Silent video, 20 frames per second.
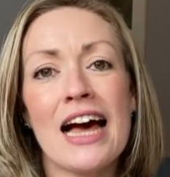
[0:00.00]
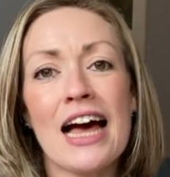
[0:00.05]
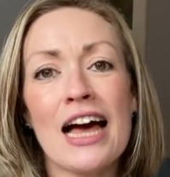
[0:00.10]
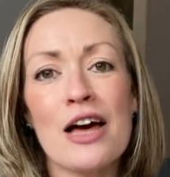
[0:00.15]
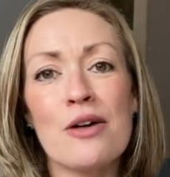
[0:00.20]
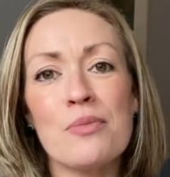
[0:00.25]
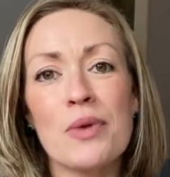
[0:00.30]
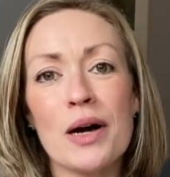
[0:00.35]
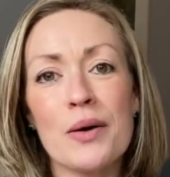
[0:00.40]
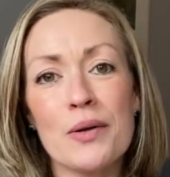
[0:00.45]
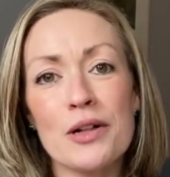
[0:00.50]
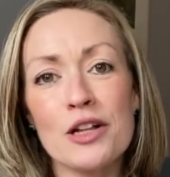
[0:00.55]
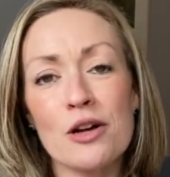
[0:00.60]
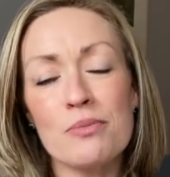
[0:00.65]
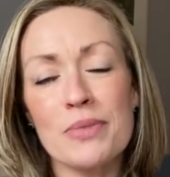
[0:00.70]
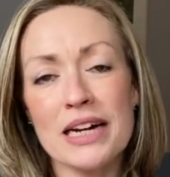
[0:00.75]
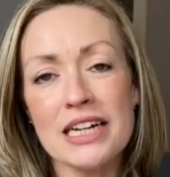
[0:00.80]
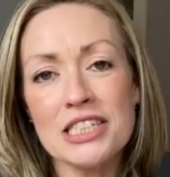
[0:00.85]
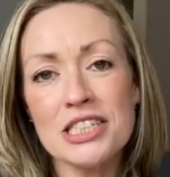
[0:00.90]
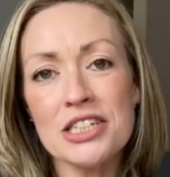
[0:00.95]
I will
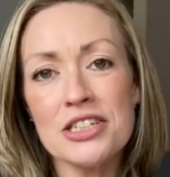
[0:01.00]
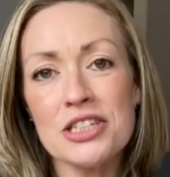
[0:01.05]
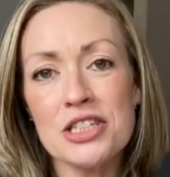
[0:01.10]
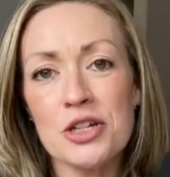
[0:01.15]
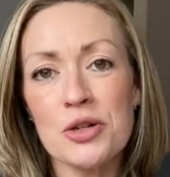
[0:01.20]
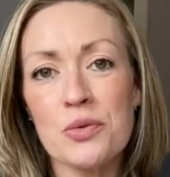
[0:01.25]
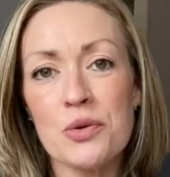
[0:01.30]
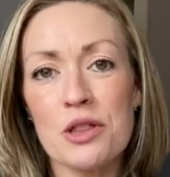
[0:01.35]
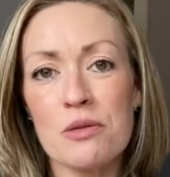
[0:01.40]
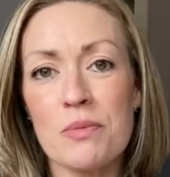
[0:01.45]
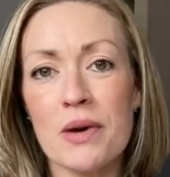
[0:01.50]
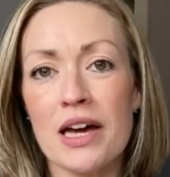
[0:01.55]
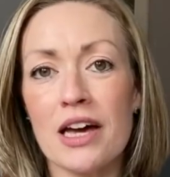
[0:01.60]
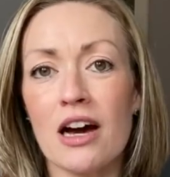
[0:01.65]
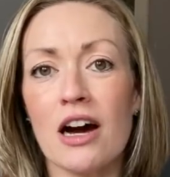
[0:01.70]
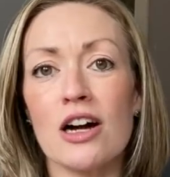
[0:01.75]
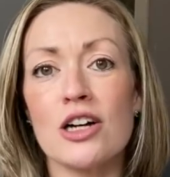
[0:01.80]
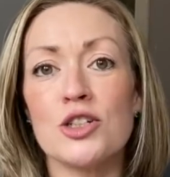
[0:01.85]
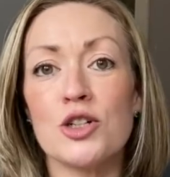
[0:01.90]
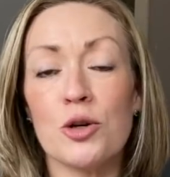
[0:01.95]
come back to you soon with
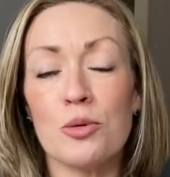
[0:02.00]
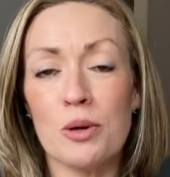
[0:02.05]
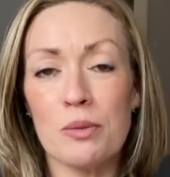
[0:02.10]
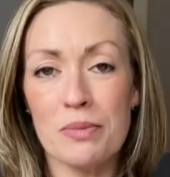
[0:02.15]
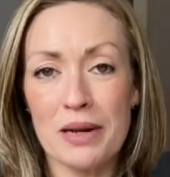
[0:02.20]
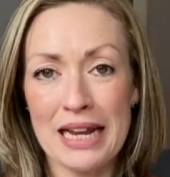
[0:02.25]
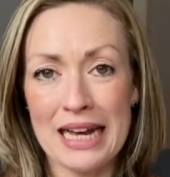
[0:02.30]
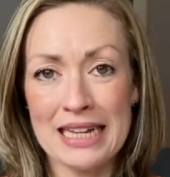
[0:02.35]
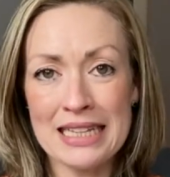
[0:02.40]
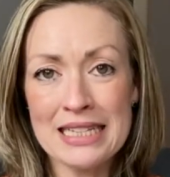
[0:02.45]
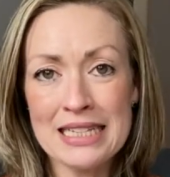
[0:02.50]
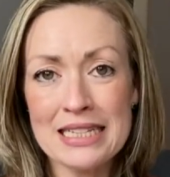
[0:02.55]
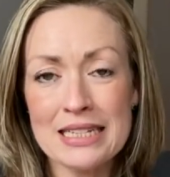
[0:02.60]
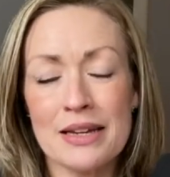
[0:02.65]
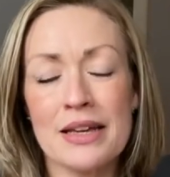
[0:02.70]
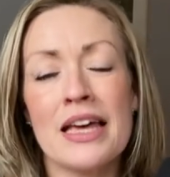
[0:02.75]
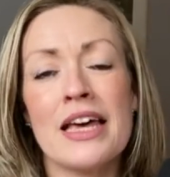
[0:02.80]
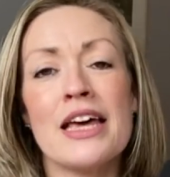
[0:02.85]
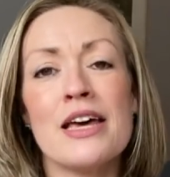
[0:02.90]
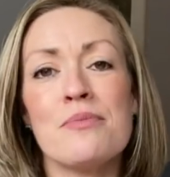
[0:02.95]
my October plans.
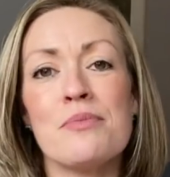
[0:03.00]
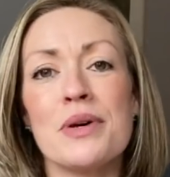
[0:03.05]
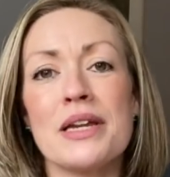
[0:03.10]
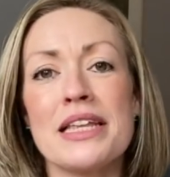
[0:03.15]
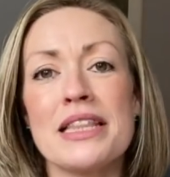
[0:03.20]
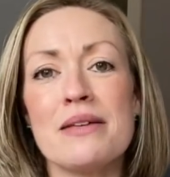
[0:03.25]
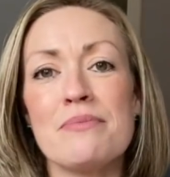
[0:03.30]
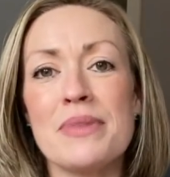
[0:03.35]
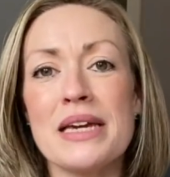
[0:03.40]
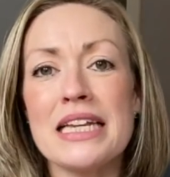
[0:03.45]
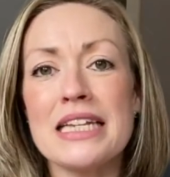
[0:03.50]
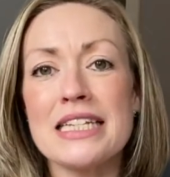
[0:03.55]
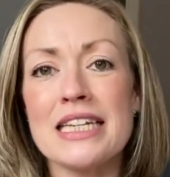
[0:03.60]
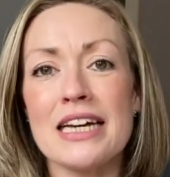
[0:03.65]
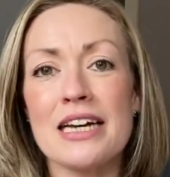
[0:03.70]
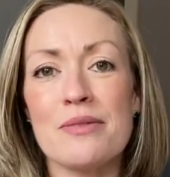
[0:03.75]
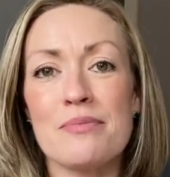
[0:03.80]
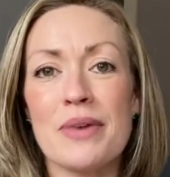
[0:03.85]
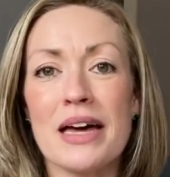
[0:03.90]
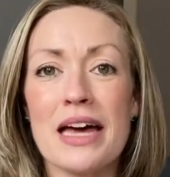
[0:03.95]
But in the
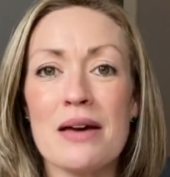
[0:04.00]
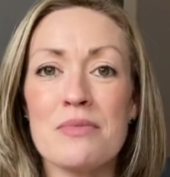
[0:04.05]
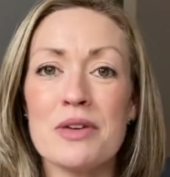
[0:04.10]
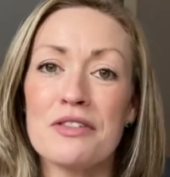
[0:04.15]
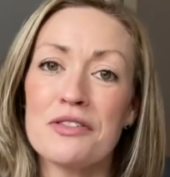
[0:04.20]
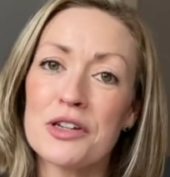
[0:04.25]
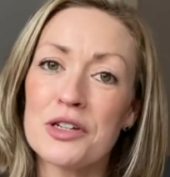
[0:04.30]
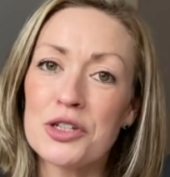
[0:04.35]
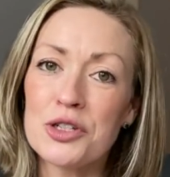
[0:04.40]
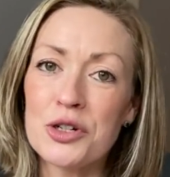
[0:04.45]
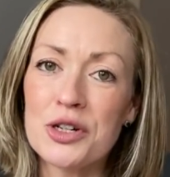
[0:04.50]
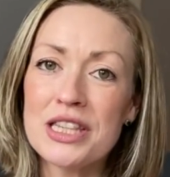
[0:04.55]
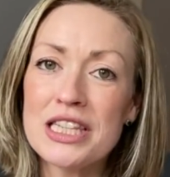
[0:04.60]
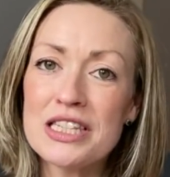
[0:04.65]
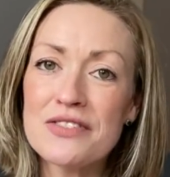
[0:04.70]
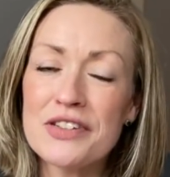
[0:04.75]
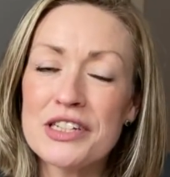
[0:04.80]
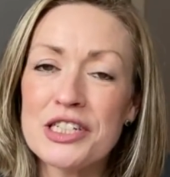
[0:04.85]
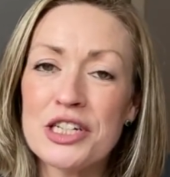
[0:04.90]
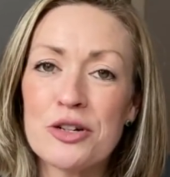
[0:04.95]
meantime, if you enjoyed
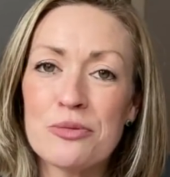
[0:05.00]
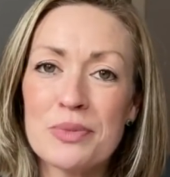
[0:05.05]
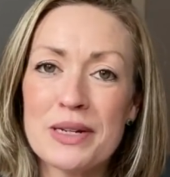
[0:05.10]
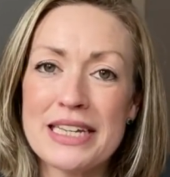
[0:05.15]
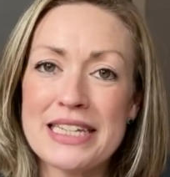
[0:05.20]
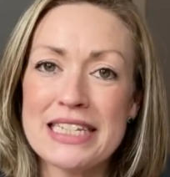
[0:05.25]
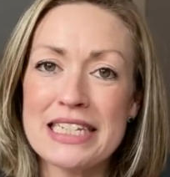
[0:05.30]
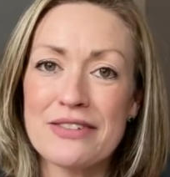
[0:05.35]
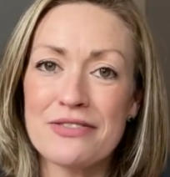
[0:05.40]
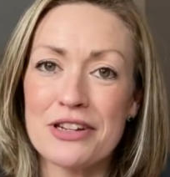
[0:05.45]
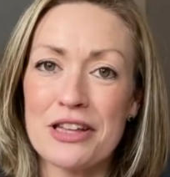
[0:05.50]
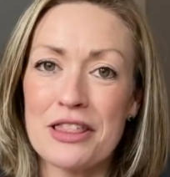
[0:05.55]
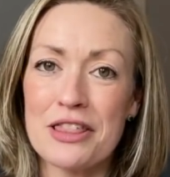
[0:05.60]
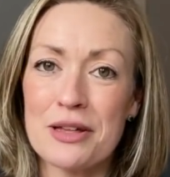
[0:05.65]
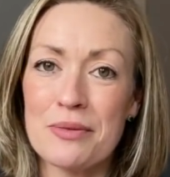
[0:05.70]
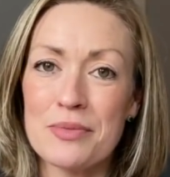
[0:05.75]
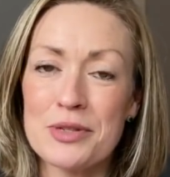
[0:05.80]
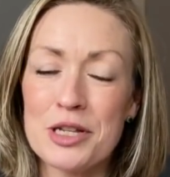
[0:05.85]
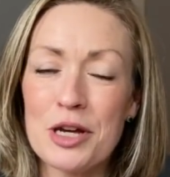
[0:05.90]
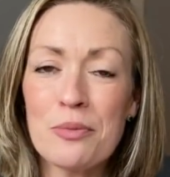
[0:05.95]
this video, please give it a
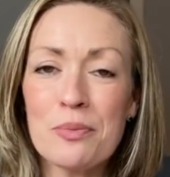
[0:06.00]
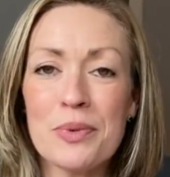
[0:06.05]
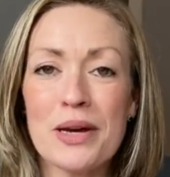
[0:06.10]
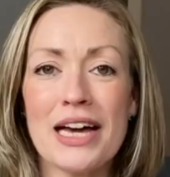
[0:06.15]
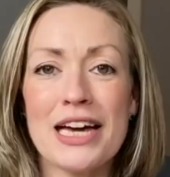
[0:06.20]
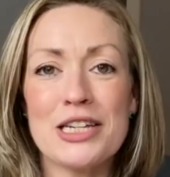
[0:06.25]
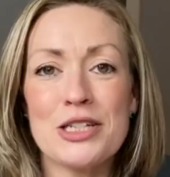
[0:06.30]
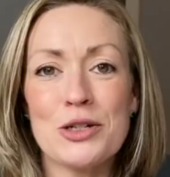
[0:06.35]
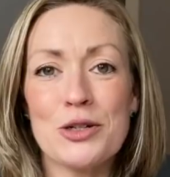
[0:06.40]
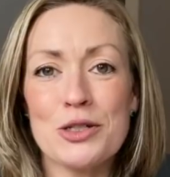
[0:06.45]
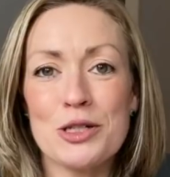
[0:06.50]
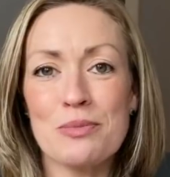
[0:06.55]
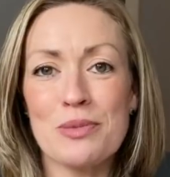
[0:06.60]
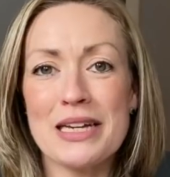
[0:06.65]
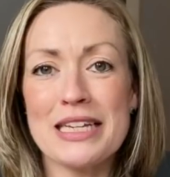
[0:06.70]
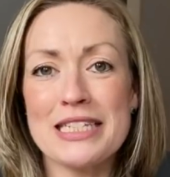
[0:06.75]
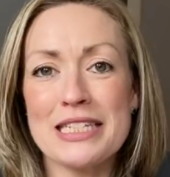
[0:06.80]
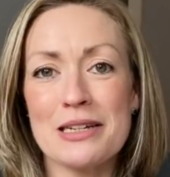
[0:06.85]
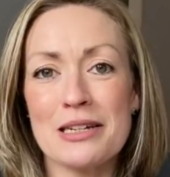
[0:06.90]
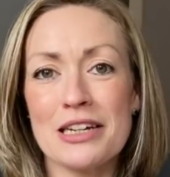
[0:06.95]
thumbs up and also
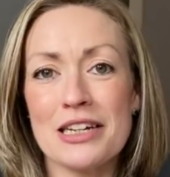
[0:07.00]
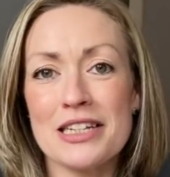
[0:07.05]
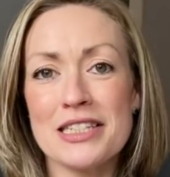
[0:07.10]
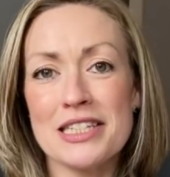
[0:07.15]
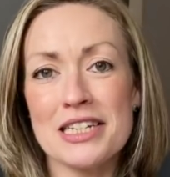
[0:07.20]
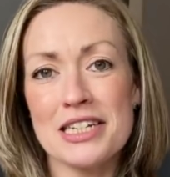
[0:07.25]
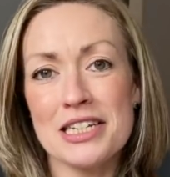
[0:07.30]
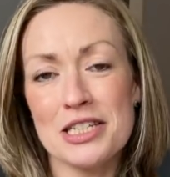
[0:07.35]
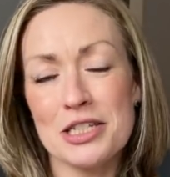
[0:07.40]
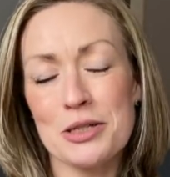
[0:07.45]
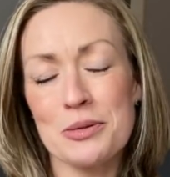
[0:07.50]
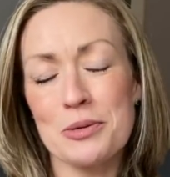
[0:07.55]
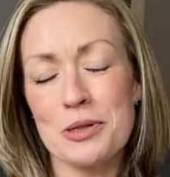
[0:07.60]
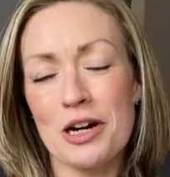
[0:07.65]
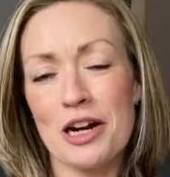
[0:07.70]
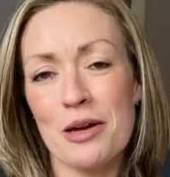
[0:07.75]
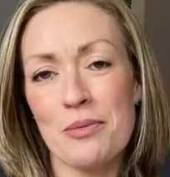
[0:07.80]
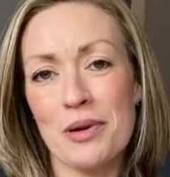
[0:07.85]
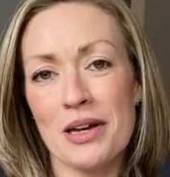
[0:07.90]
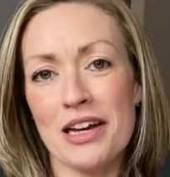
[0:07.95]
please consider
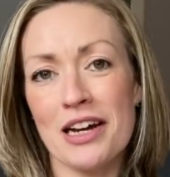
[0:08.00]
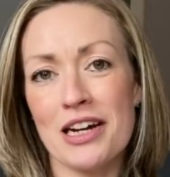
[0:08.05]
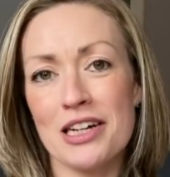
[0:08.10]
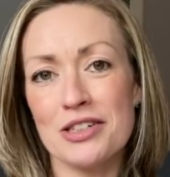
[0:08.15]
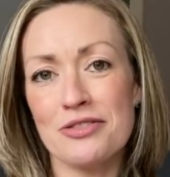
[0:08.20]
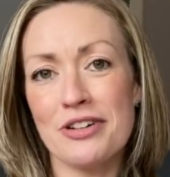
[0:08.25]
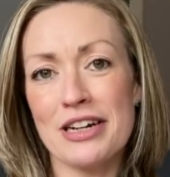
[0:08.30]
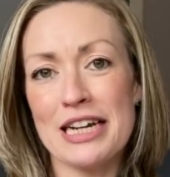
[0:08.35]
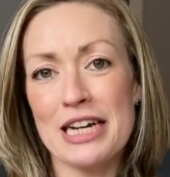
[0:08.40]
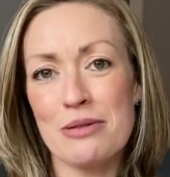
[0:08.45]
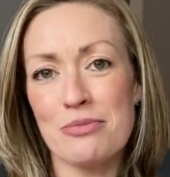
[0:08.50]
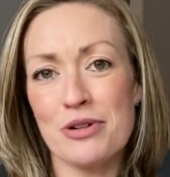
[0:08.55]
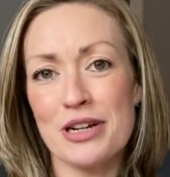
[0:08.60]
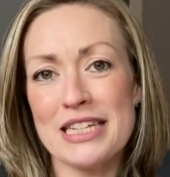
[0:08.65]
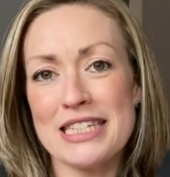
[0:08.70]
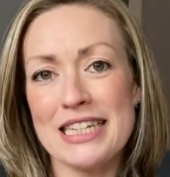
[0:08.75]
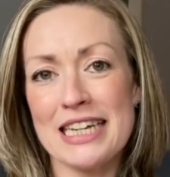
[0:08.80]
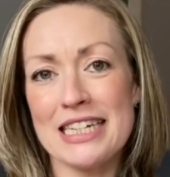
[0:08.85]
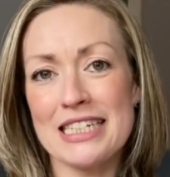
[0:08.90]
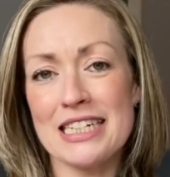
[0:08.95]
subscribing. I'd really
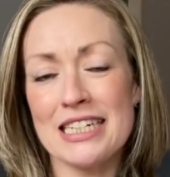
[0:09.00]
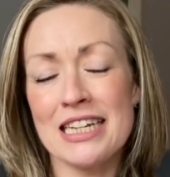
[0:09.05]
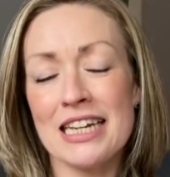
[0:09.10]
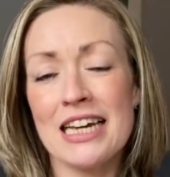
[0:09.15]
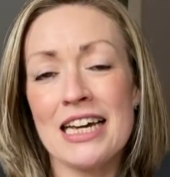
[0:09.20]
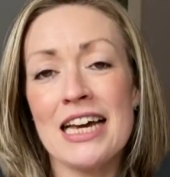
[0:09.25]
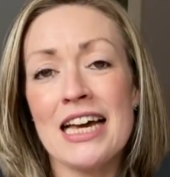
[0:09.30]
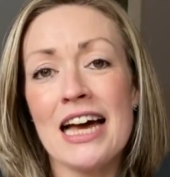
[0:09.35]
appreciate it.